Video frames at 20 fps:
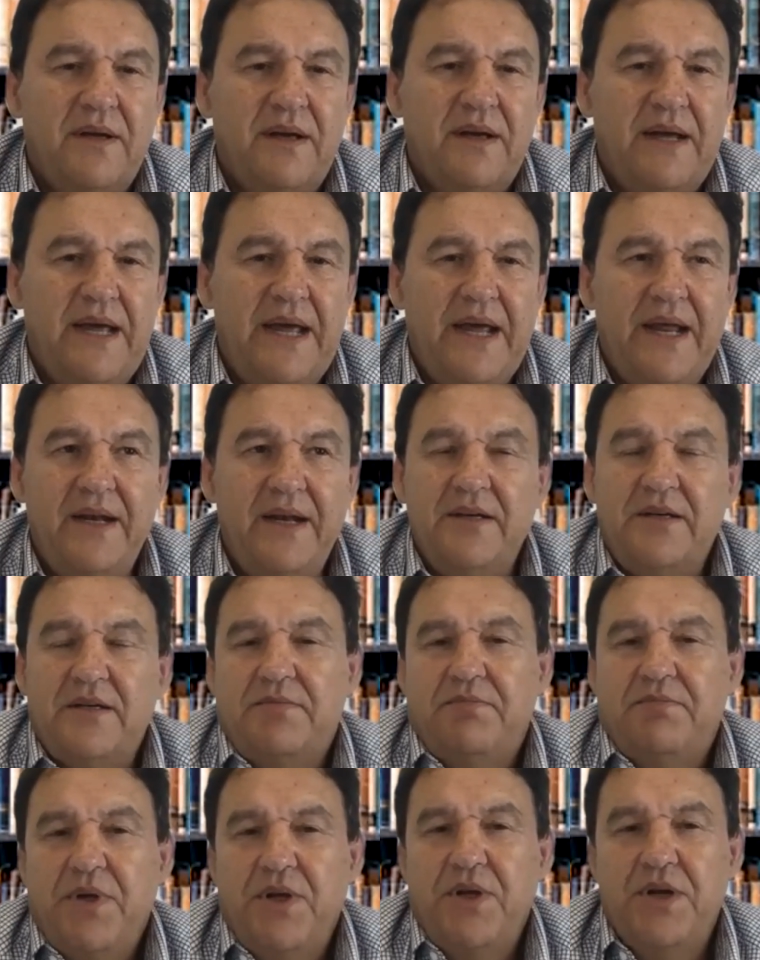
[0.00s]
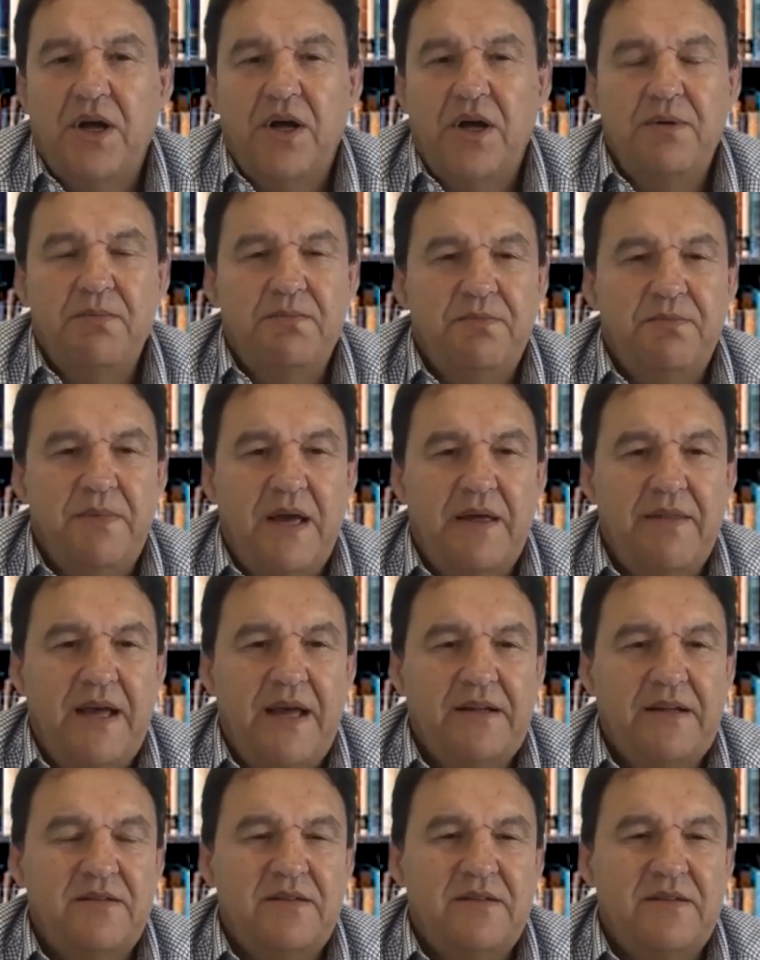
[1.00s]
And, you know,
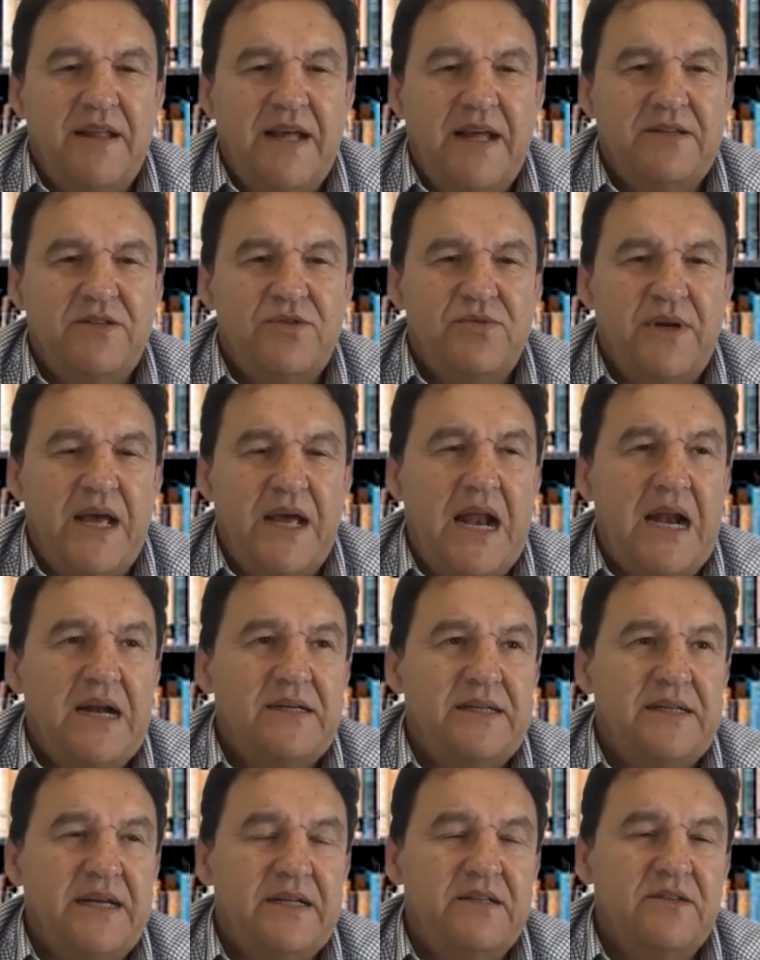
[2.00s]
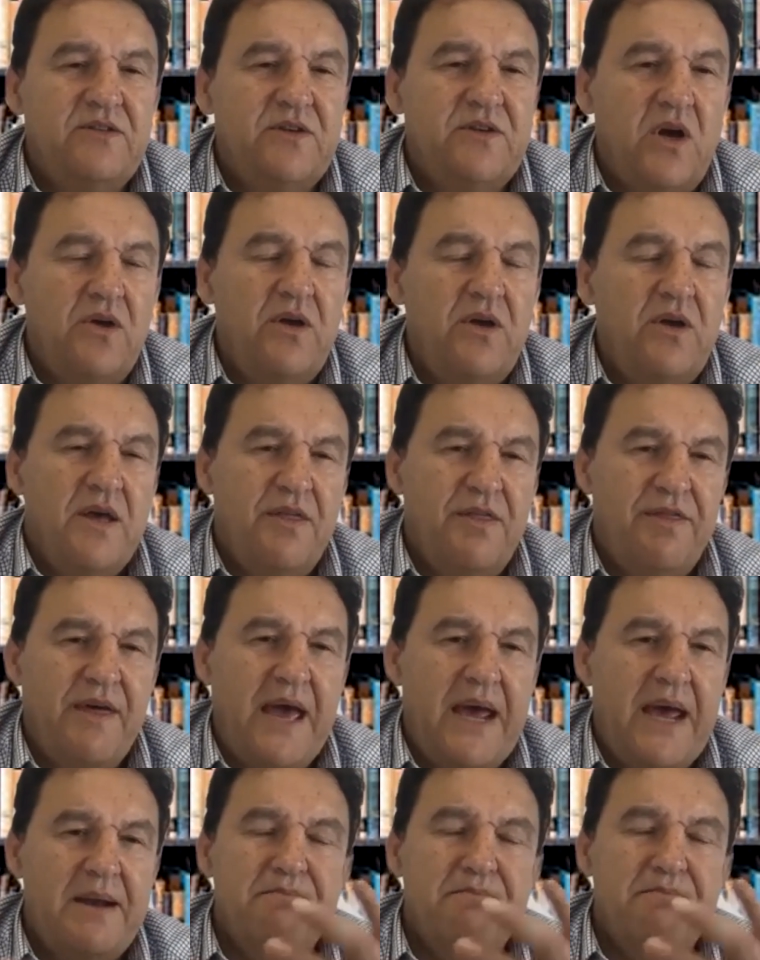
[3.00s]
and that's reality. And so
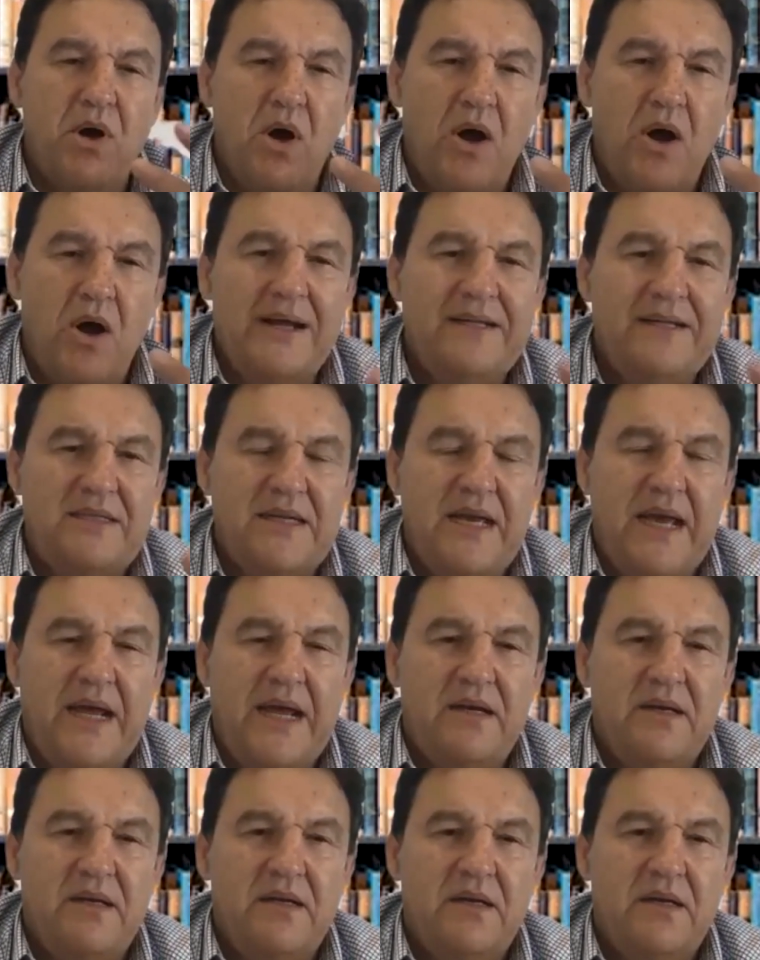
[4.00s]
that mindset